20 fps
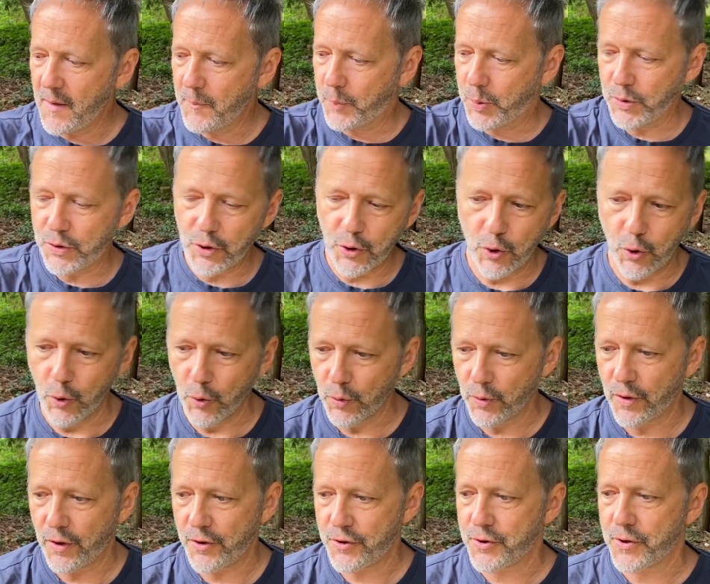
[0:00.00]
put the
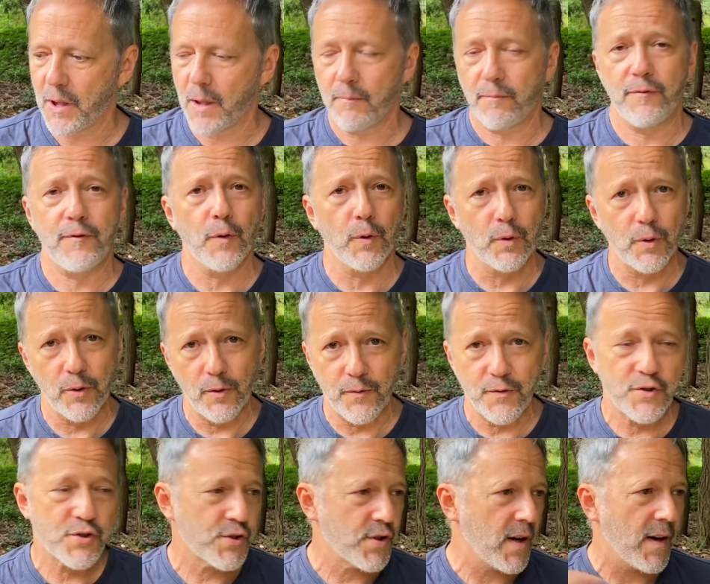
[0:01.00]
cooler in her trunk, folded
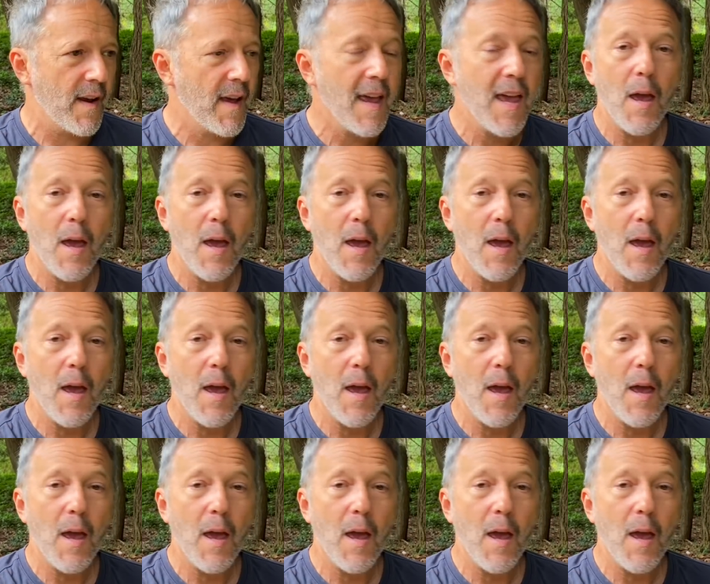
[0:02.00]
her